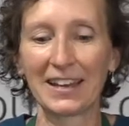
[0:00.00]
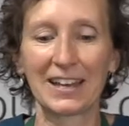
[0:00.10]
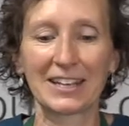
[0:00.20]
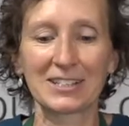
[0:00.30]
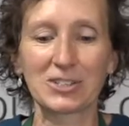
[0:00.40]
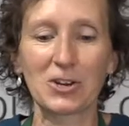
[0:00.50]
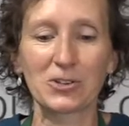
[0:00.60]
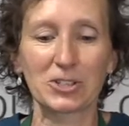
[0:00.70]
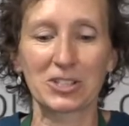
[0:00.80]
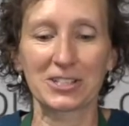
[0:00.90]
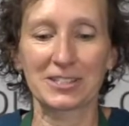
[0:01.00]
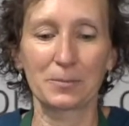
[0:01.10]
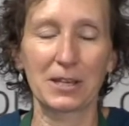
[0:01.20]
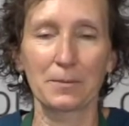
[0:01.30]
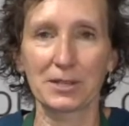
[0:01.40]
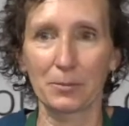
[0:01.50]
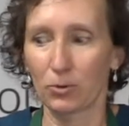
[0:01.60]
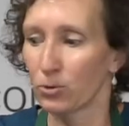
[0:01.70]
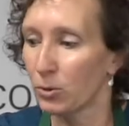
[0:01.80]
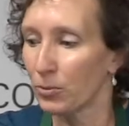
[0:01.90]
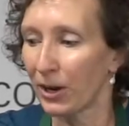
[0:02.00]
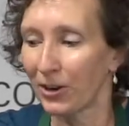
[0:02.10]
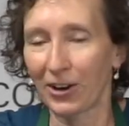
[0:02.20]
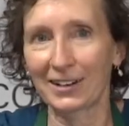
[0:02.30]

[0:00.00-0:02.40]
And so just because sometimes I'm a rule breaker,